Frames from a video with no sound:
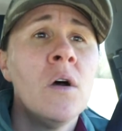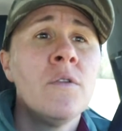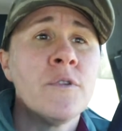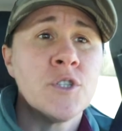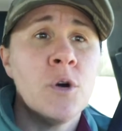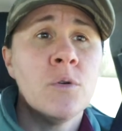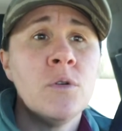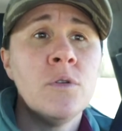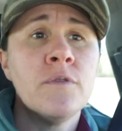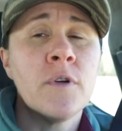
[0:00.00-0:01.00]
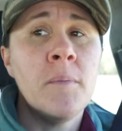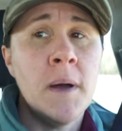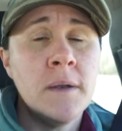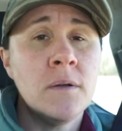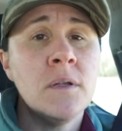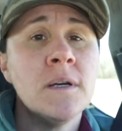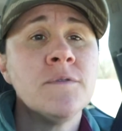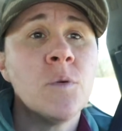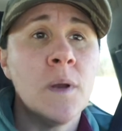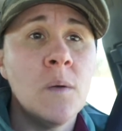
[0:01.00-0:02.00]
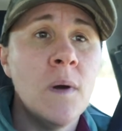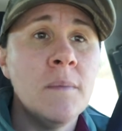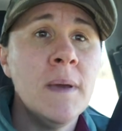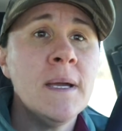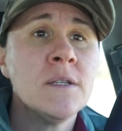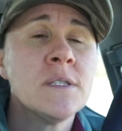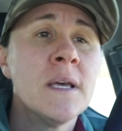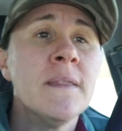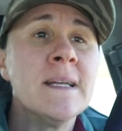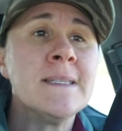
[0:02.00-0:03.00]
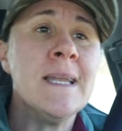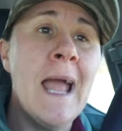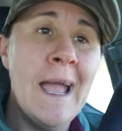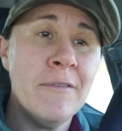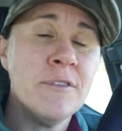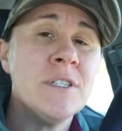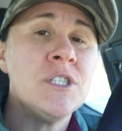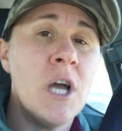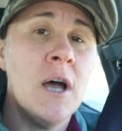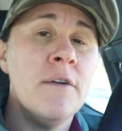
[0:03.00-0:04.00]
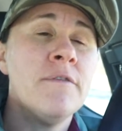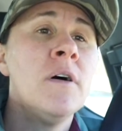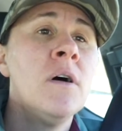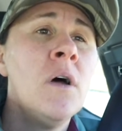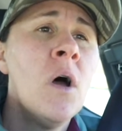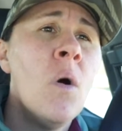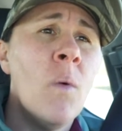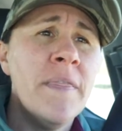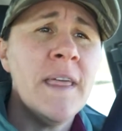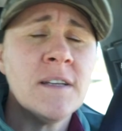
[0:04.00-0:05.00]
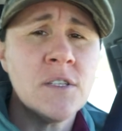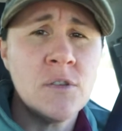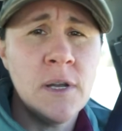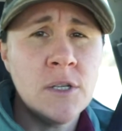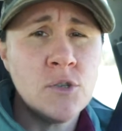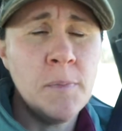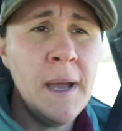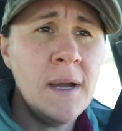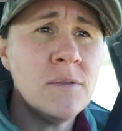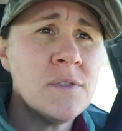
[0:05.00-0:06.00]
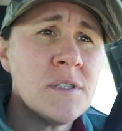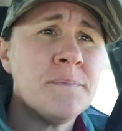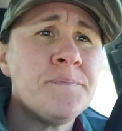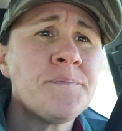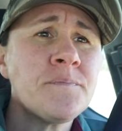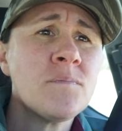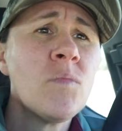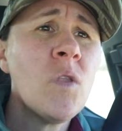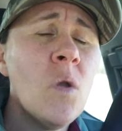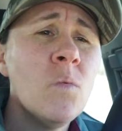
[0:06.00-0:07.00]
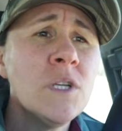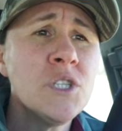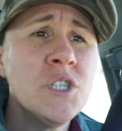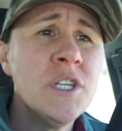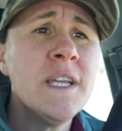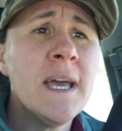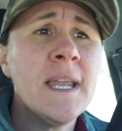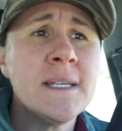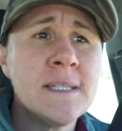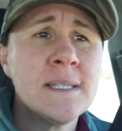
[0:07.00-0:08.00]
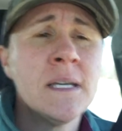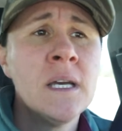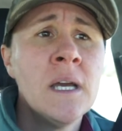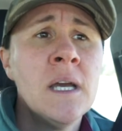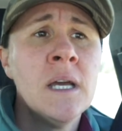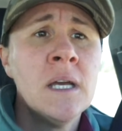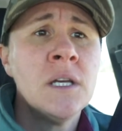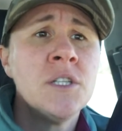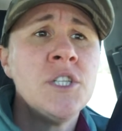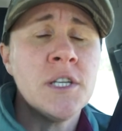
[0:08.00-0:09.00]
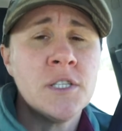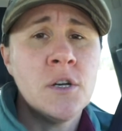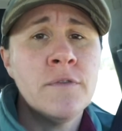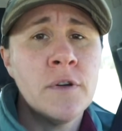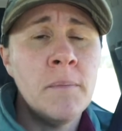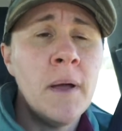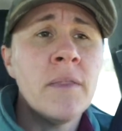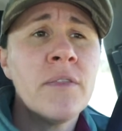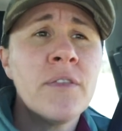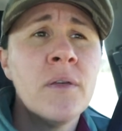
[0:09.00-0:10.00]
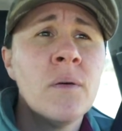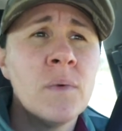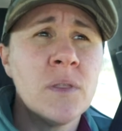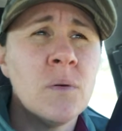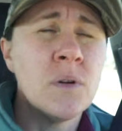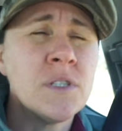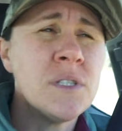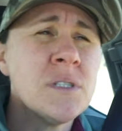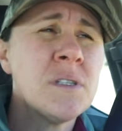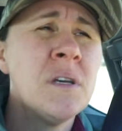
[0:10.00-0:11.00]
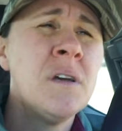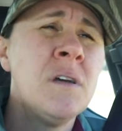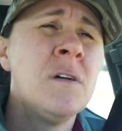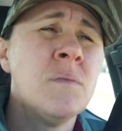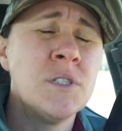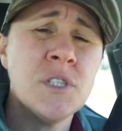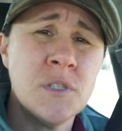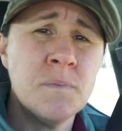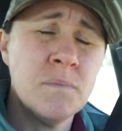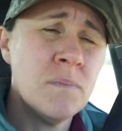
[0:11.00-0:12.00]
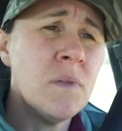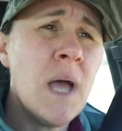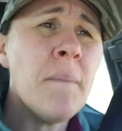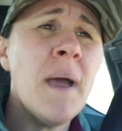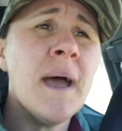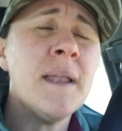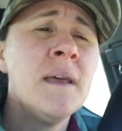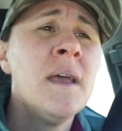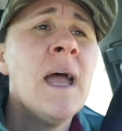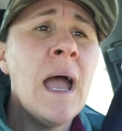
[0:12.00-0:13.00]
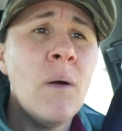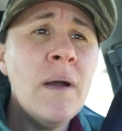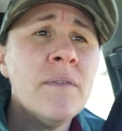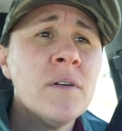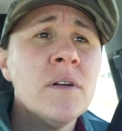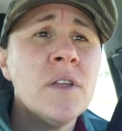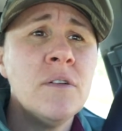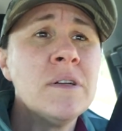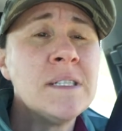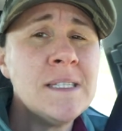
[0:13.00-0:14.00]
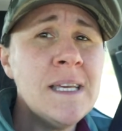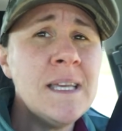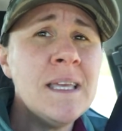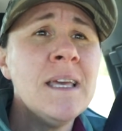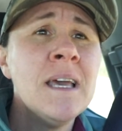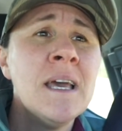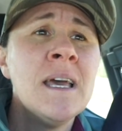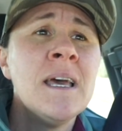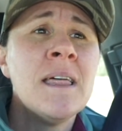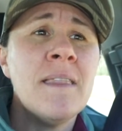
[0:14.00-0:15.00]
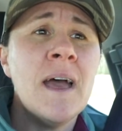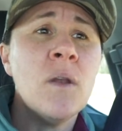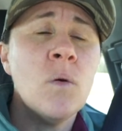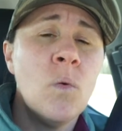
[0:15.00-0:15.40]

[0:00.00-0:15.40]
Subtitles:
for total for a bundle of 21 bales. That's an average of 1,300 pounds, which should get us just over a month with the horses, which is not bad. However, you can see that